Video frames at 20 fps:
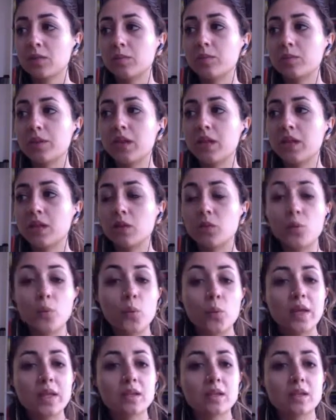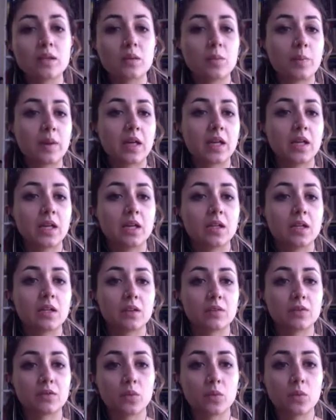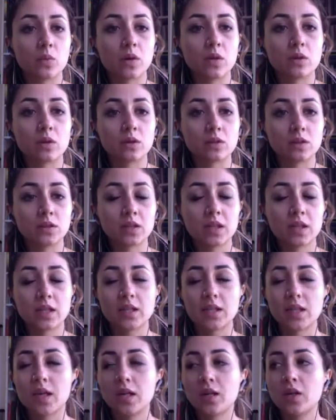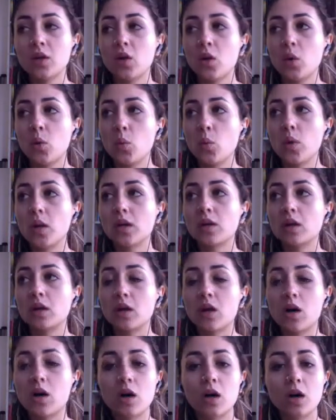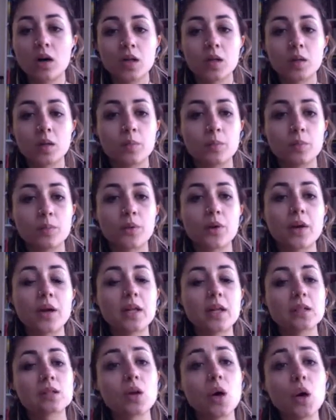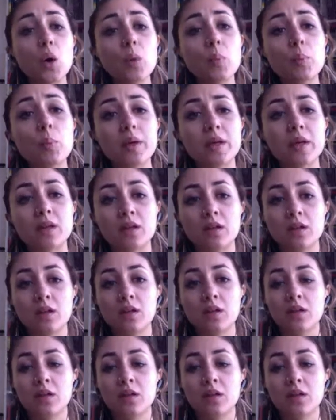being with the pain of the world, and that when our heart breaks open